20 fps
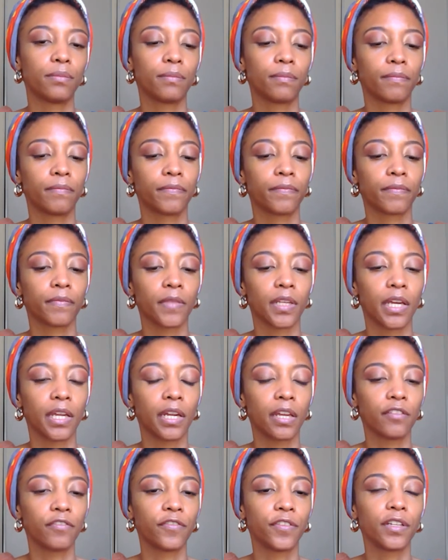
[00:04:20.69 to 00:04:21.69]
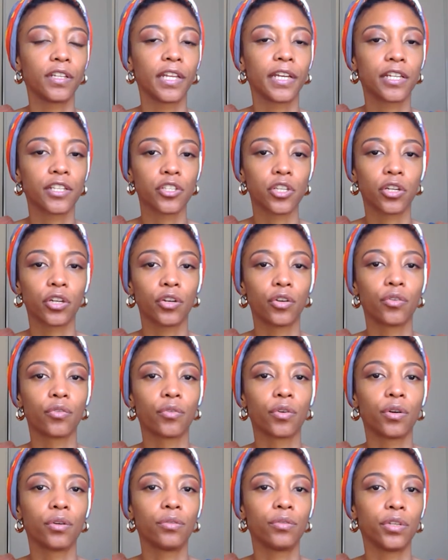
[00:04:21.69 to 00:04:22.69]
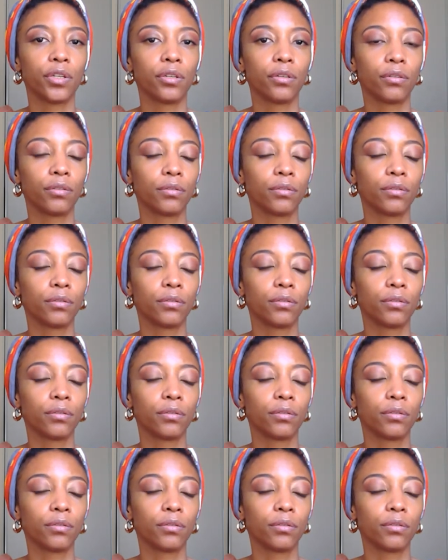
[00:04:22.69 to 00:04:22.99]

I feel like it's going to grow you.